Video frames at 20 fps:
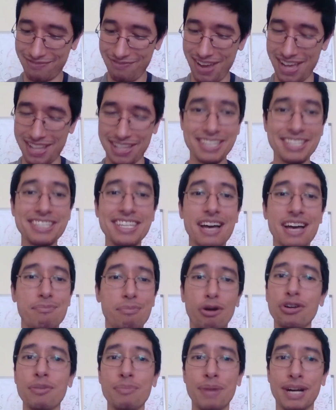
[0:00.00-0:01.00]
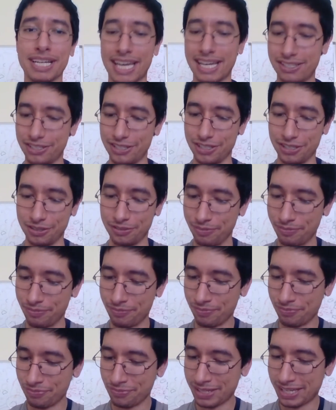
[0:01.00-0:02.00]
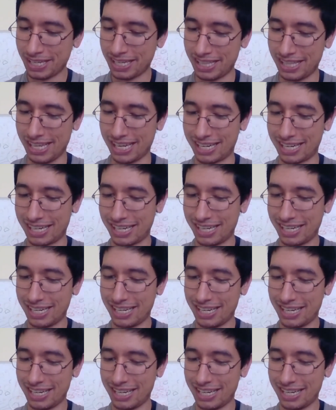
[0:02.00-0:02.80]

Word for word: Man, this is how Pokemon gets you. Like,